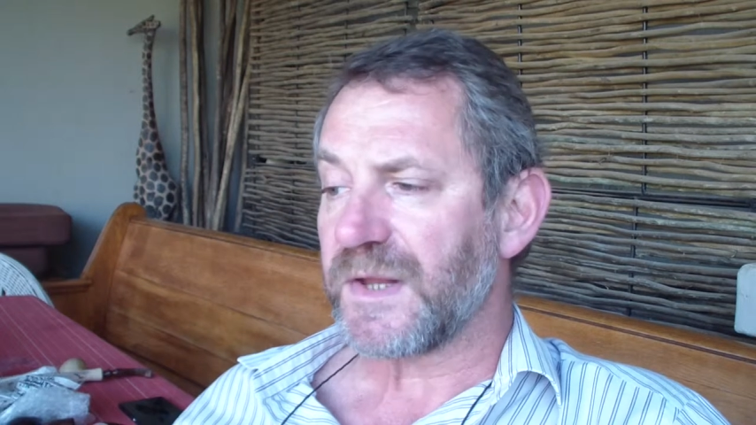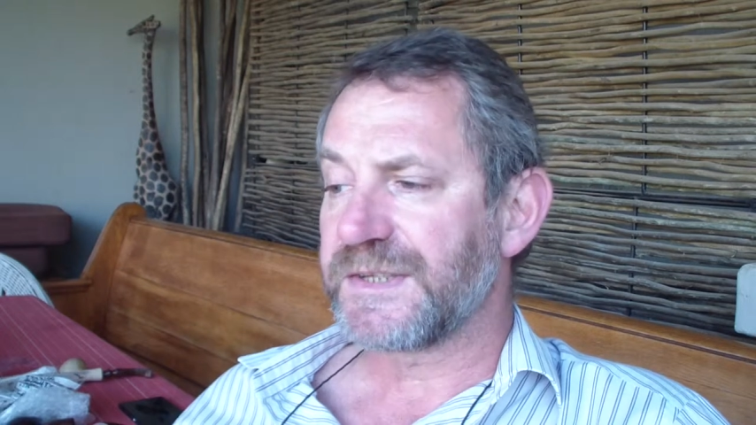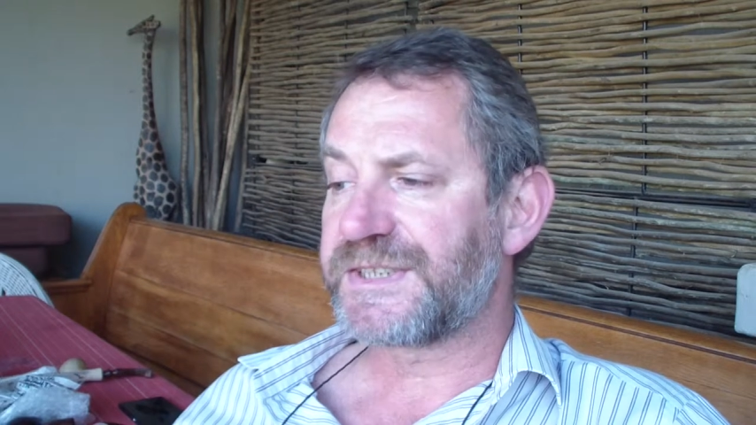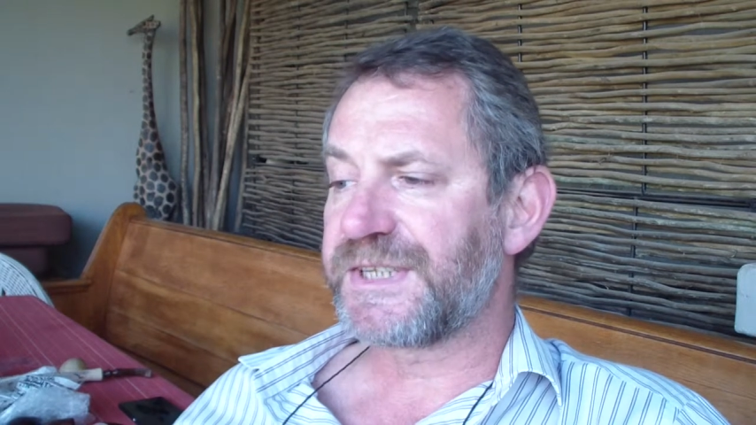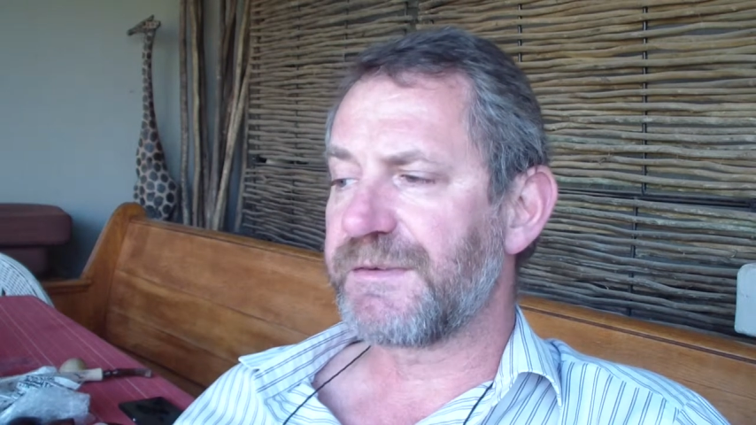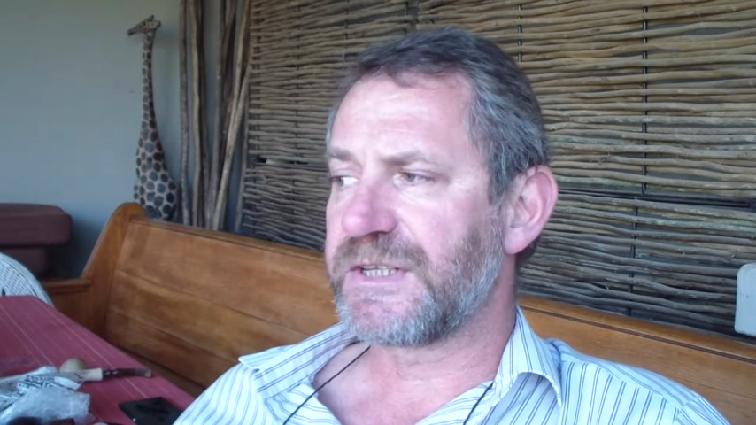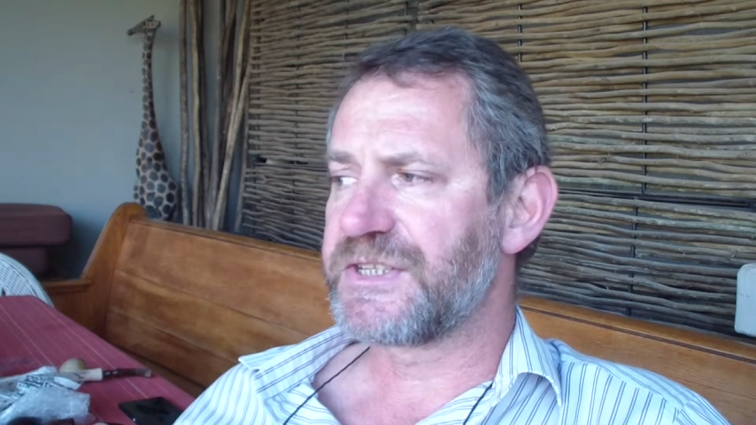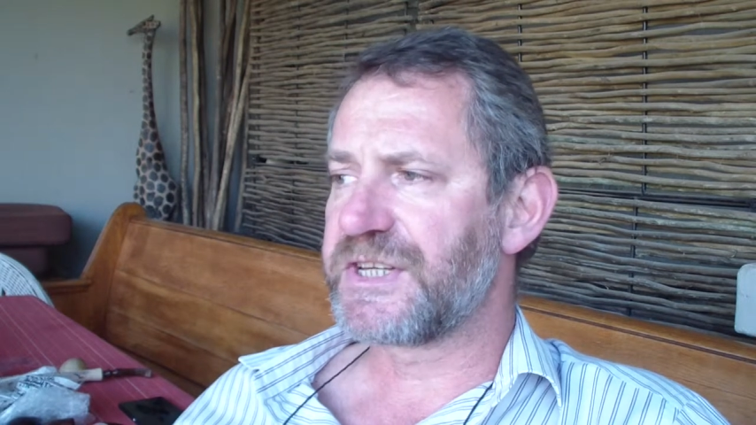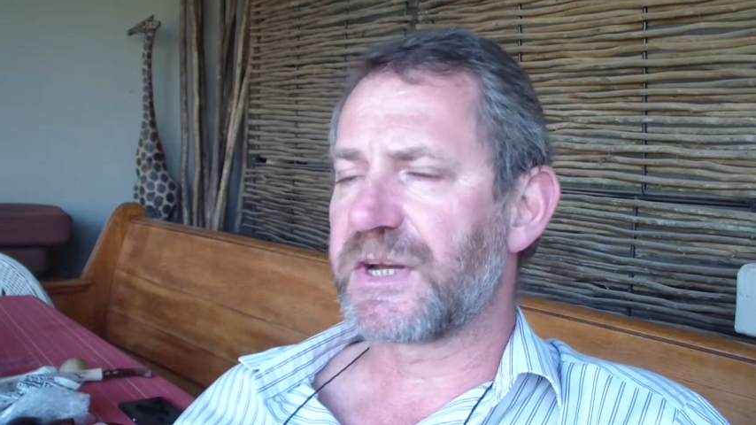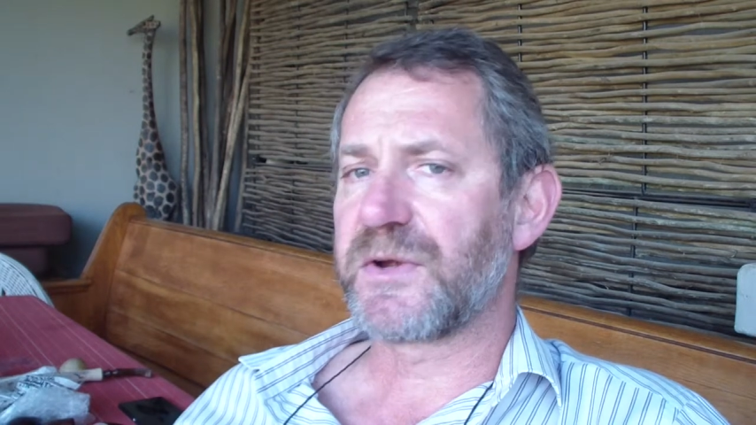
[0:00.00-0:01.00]

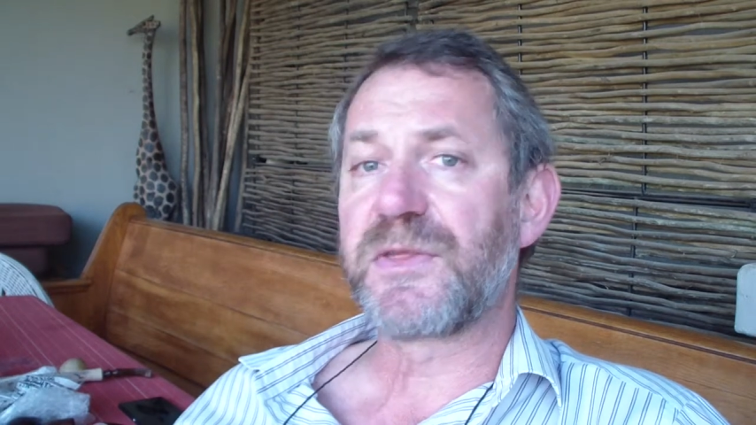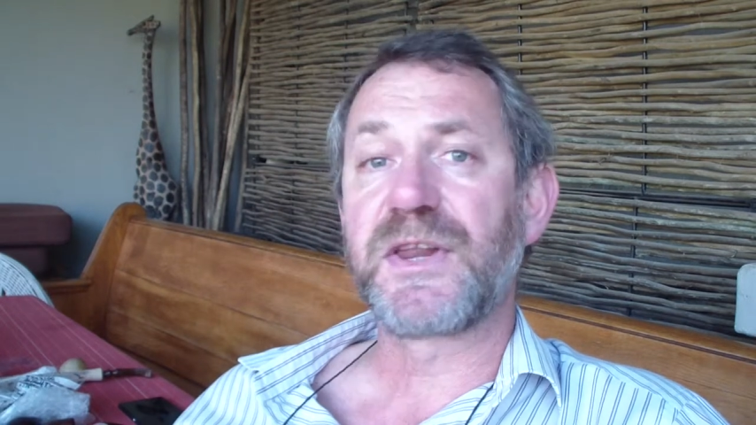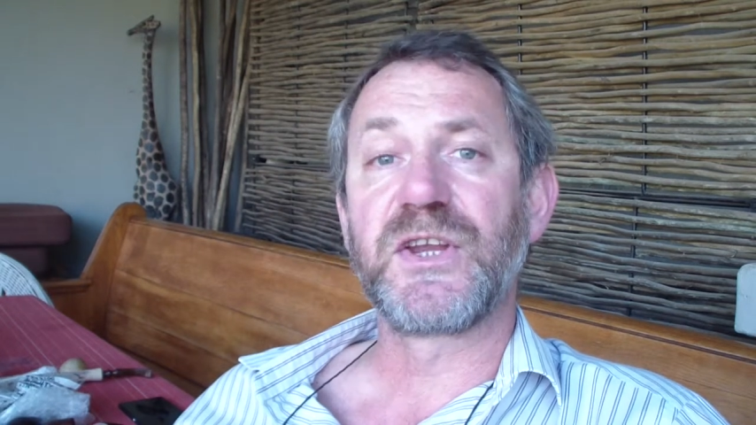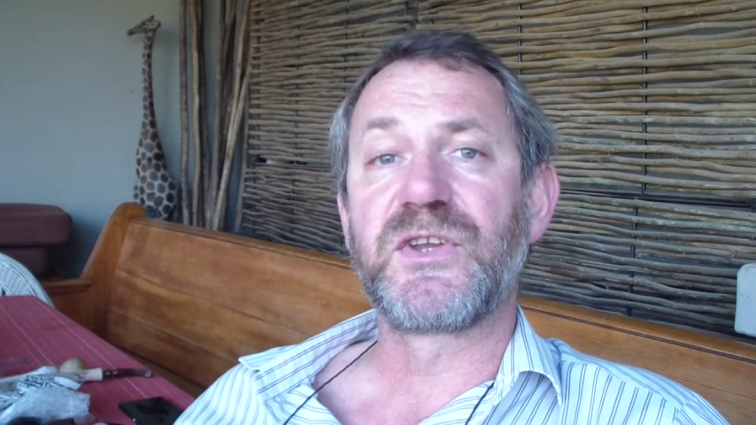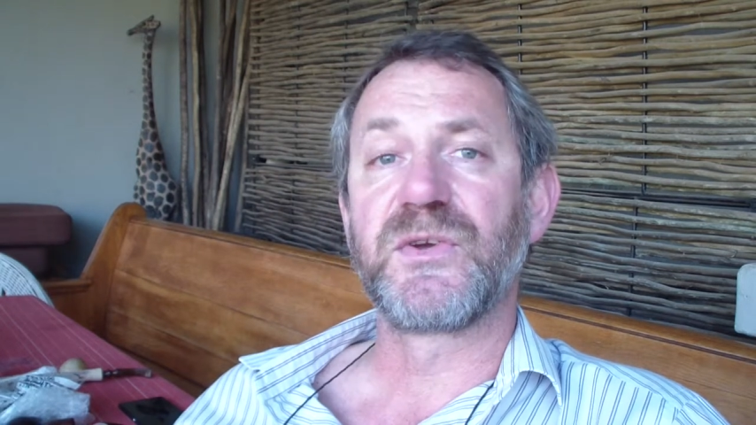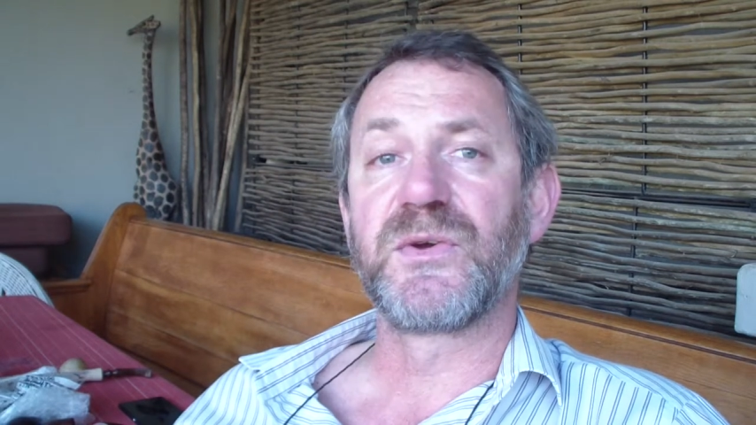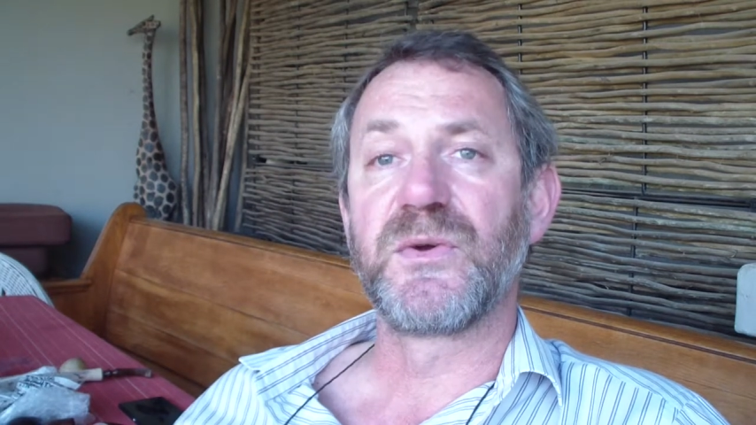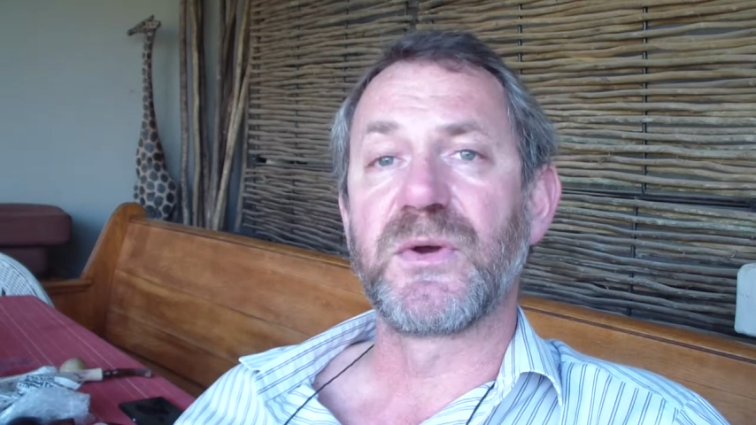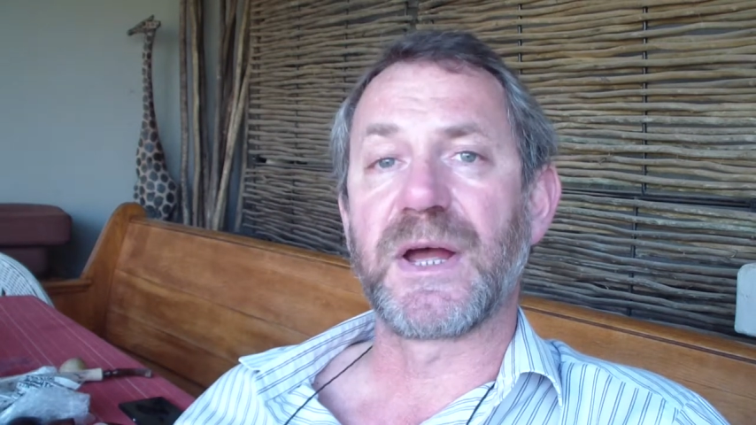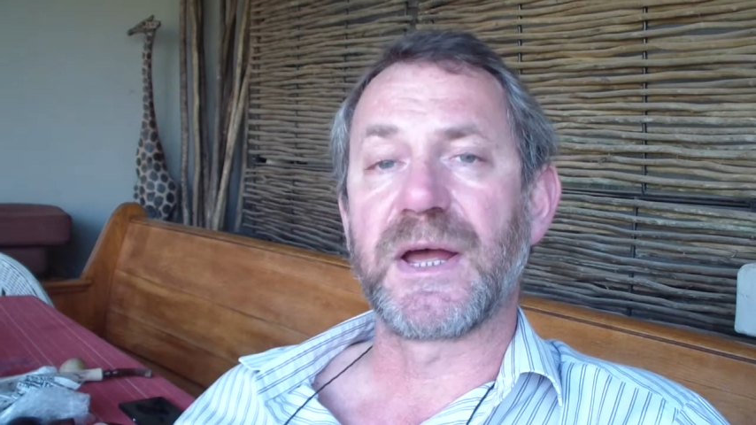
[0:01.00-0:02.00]

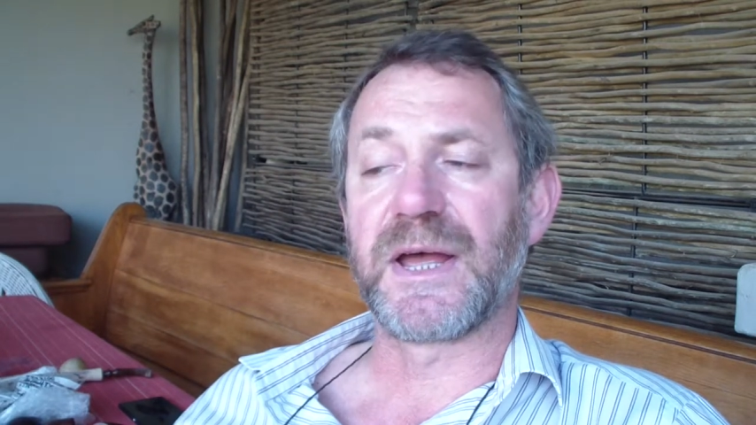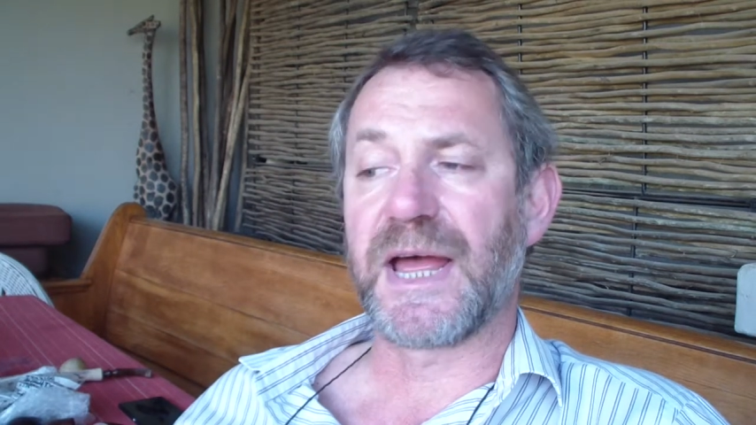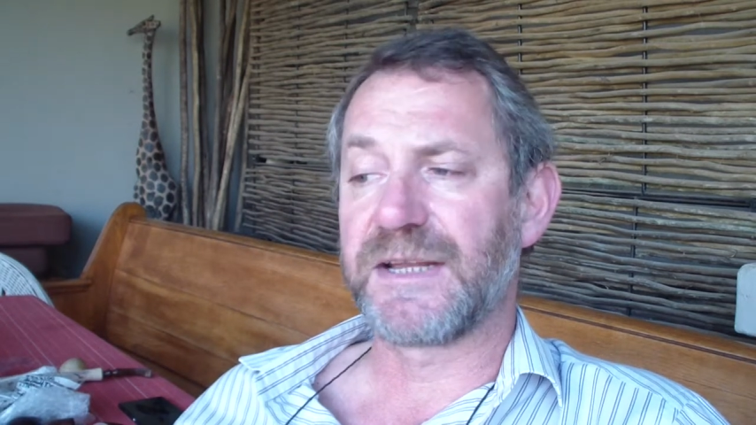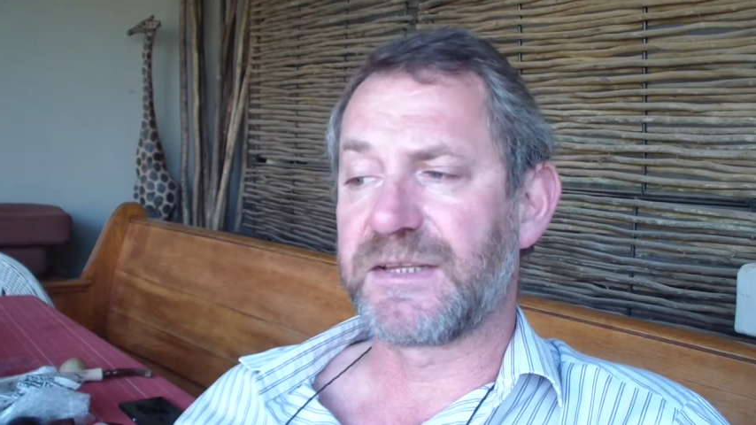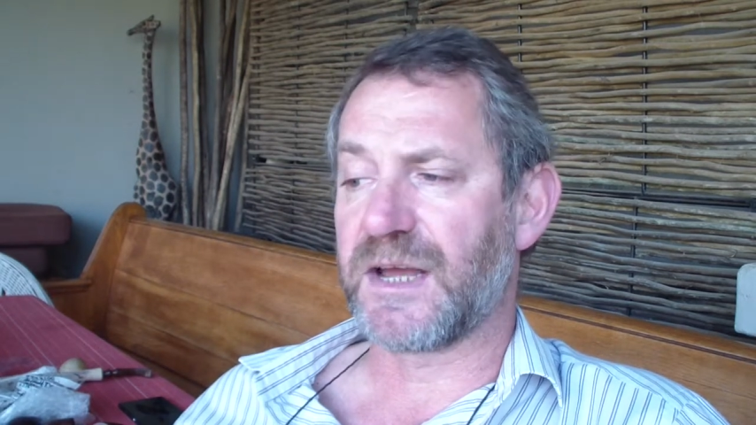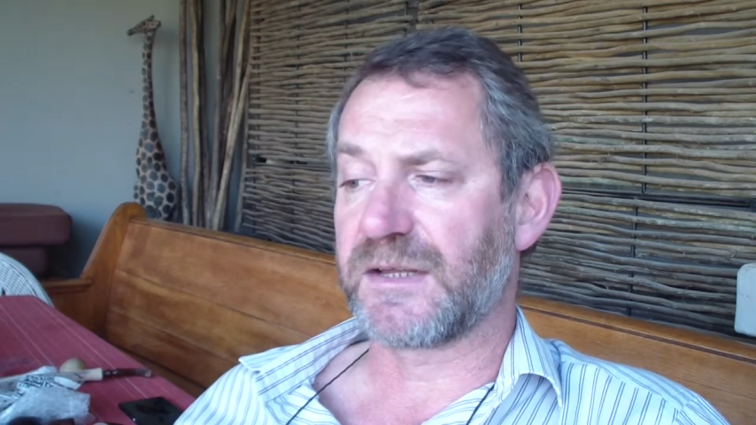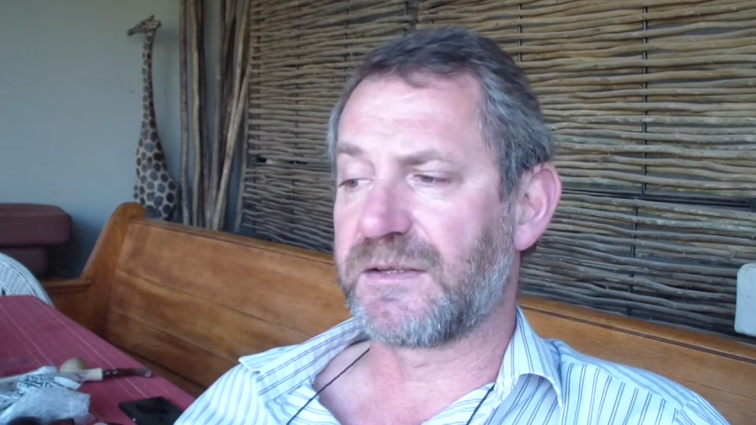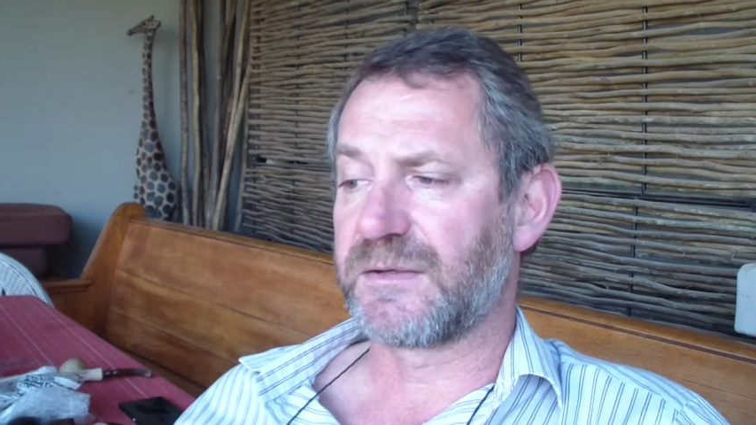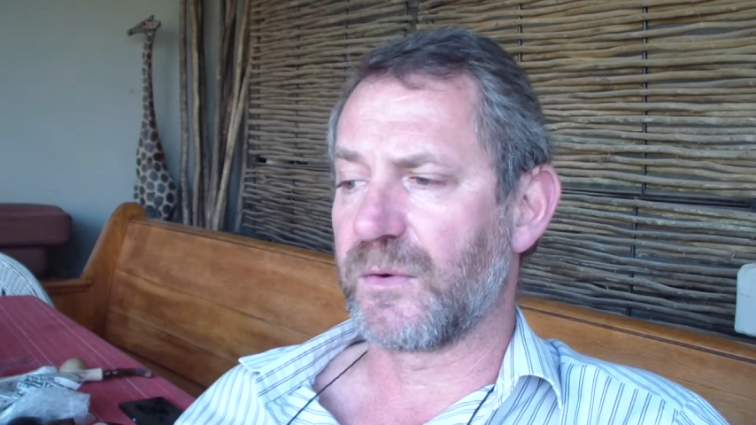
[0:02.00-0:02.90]
7032 hand cut,